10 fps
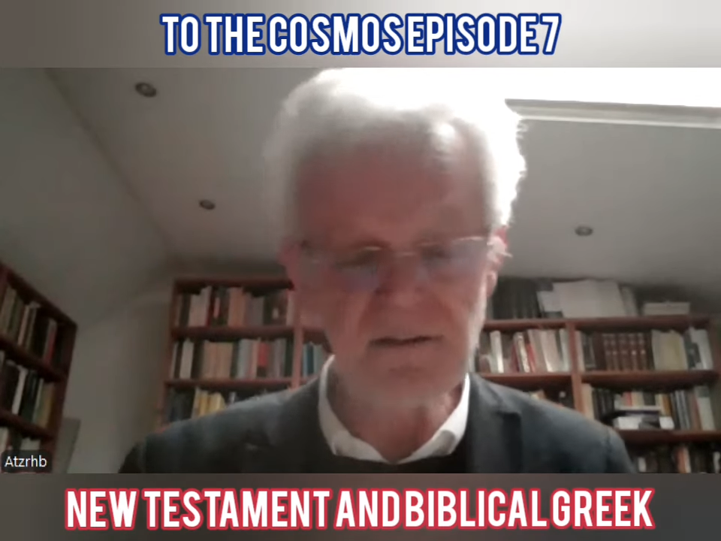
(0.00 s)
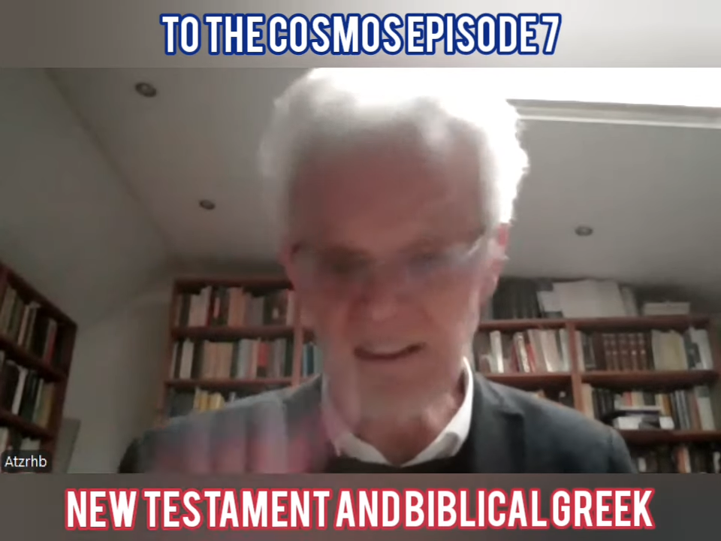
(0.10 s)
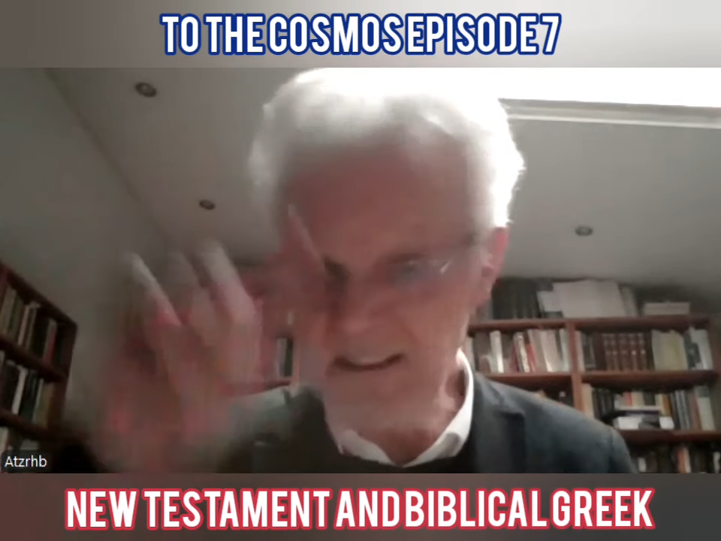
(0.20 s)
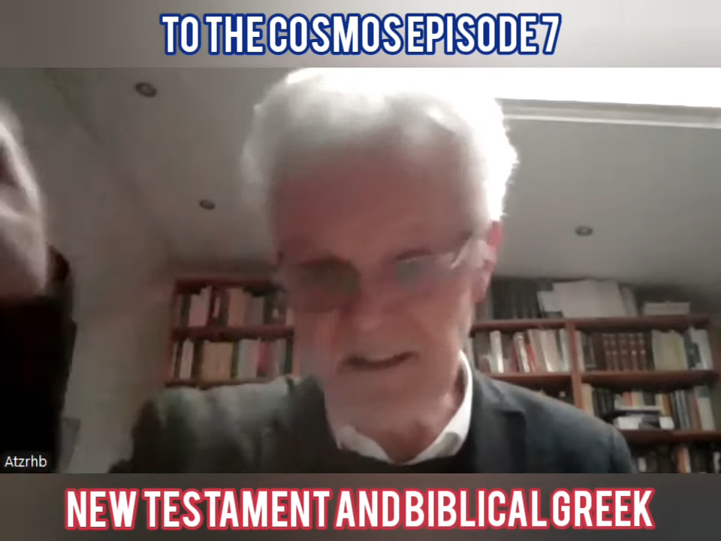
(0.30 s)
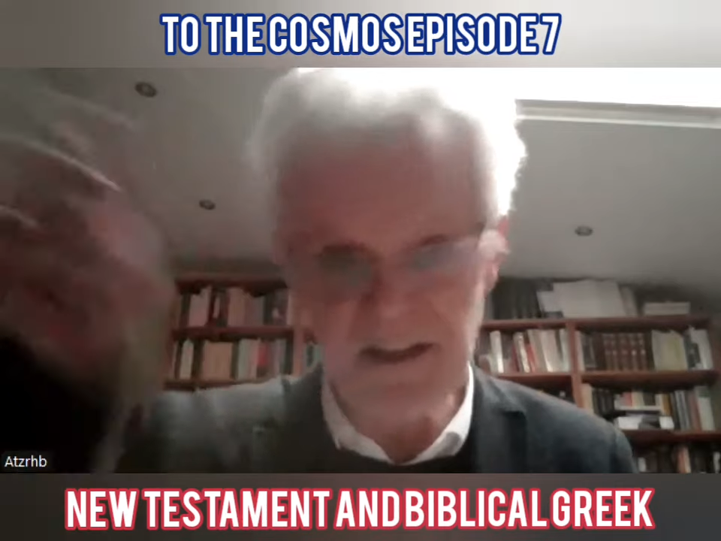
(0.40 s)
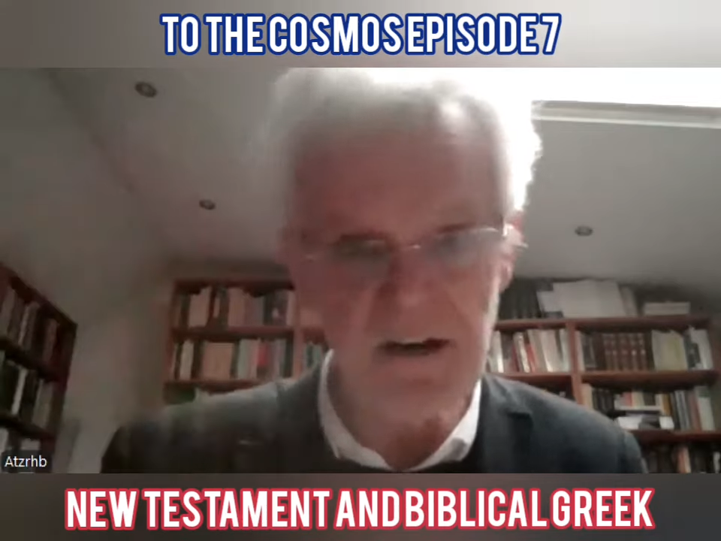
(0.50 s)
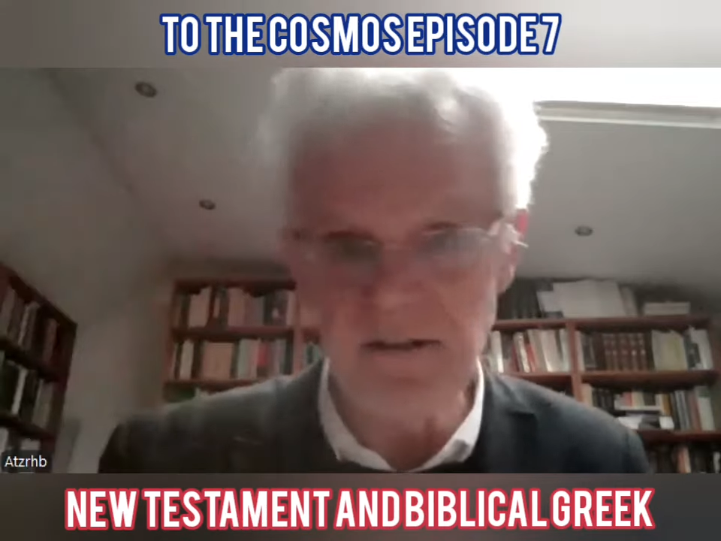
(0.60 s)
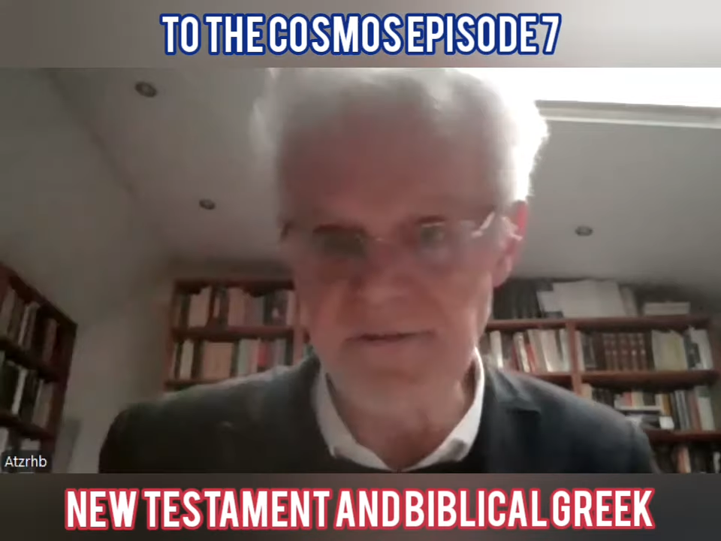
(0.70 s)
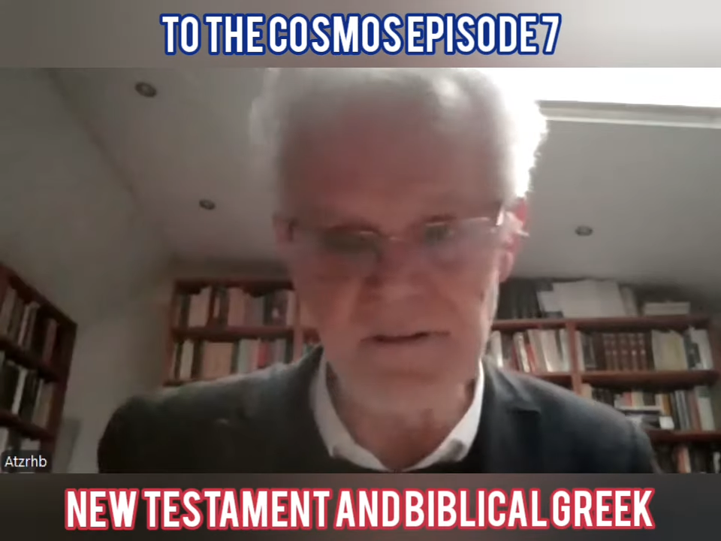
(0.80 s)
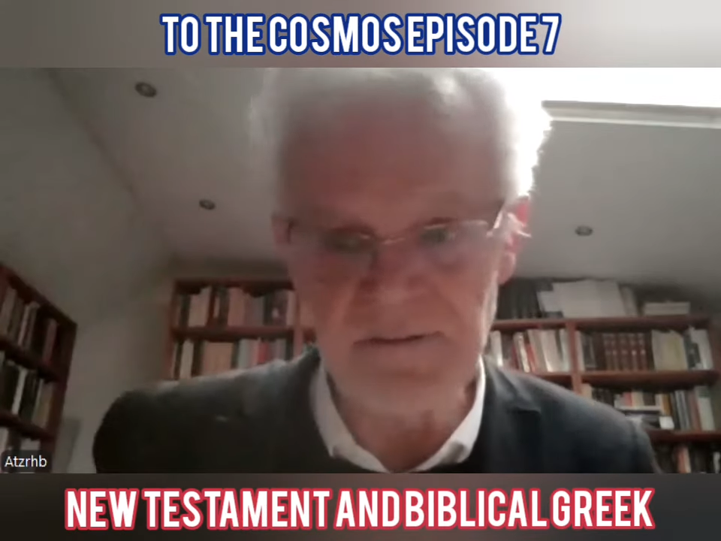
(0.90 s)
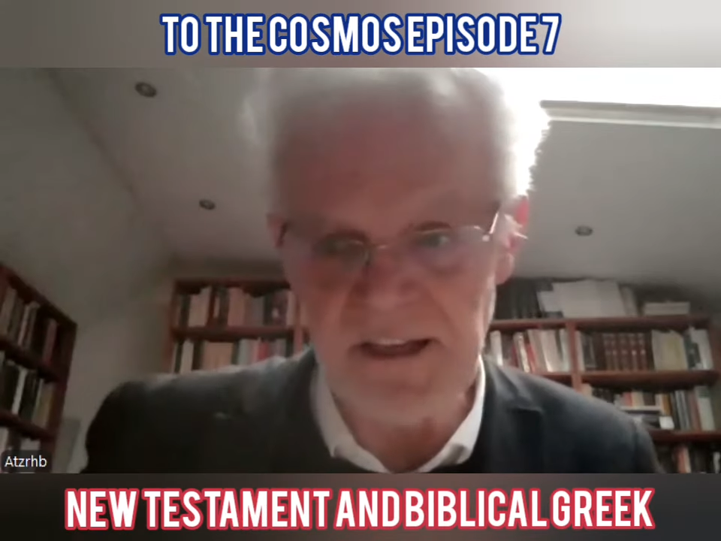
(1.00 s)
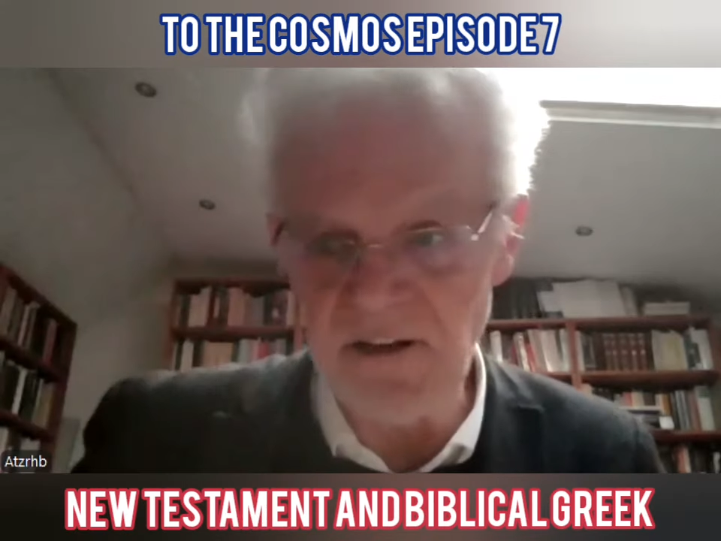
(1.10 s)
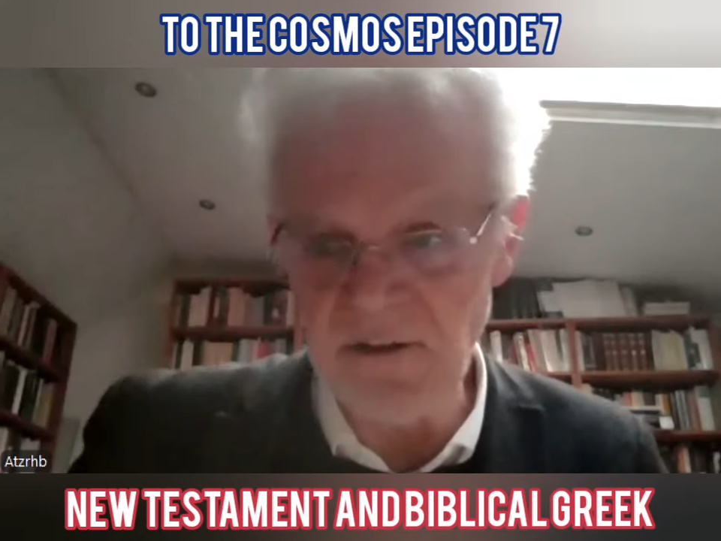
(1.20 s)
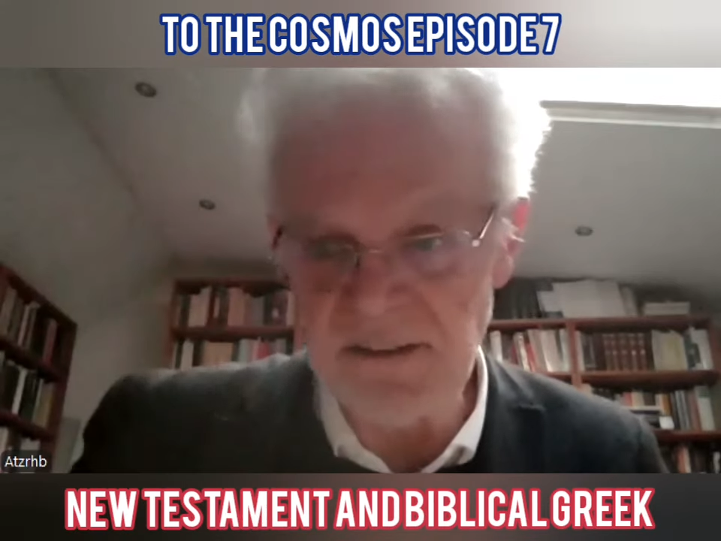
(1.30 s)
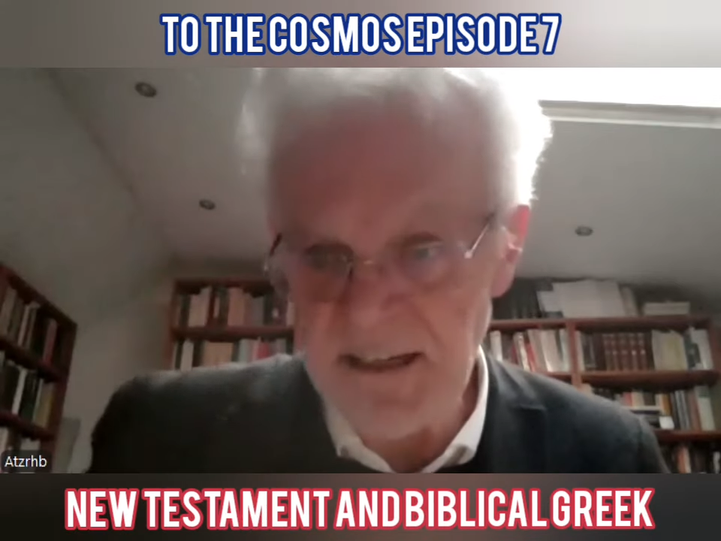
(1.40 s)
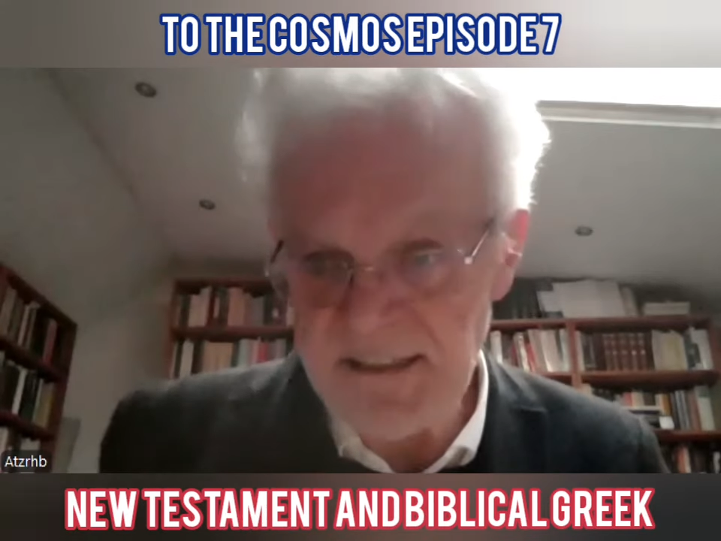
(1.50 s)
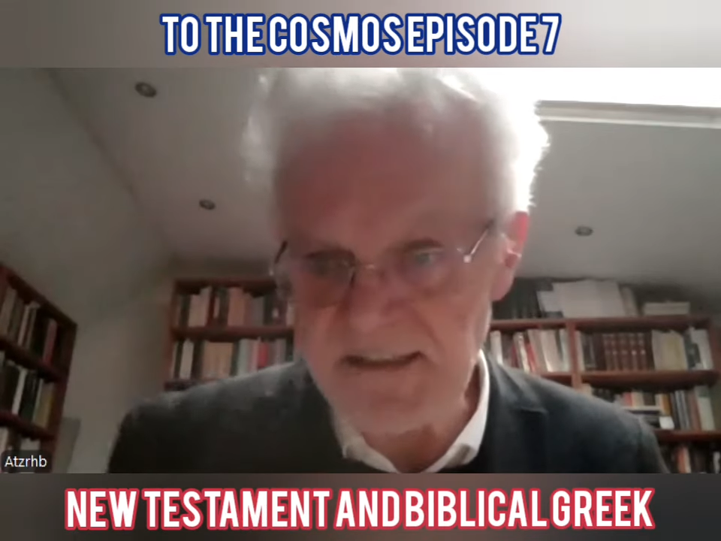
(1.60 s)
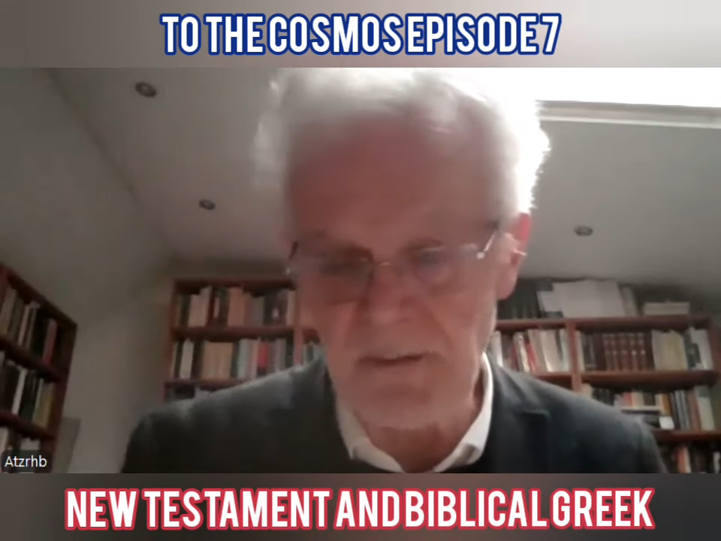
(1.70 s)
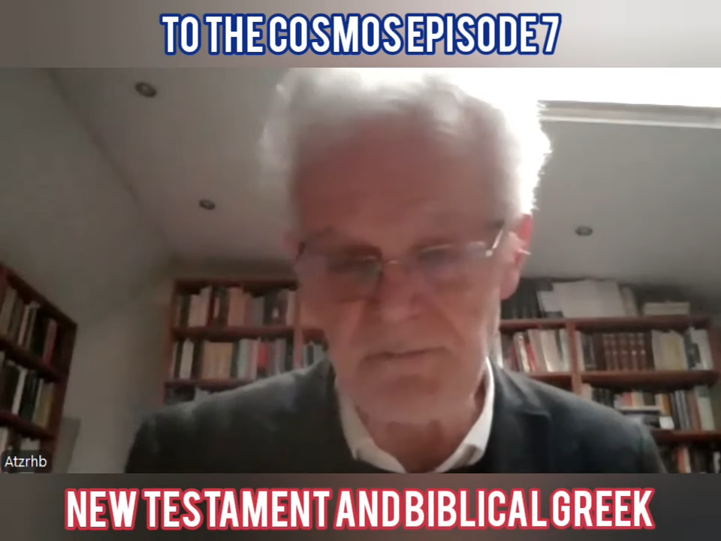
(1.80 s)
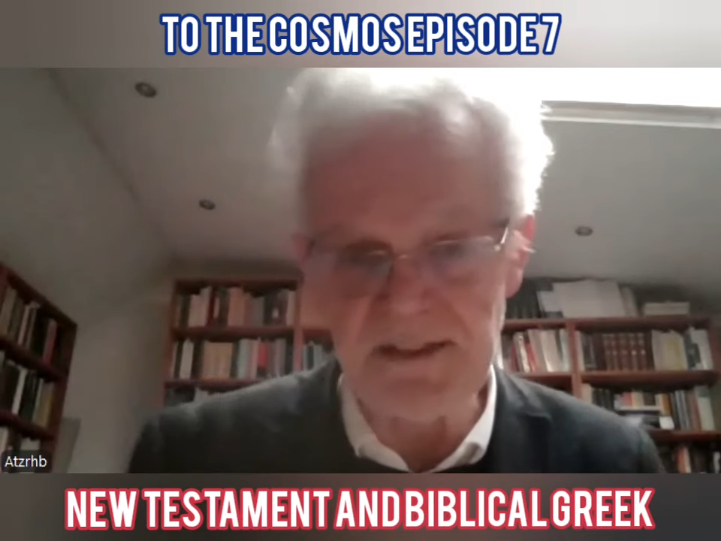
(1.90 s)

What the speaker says: to the Jehovah of the Old Testament,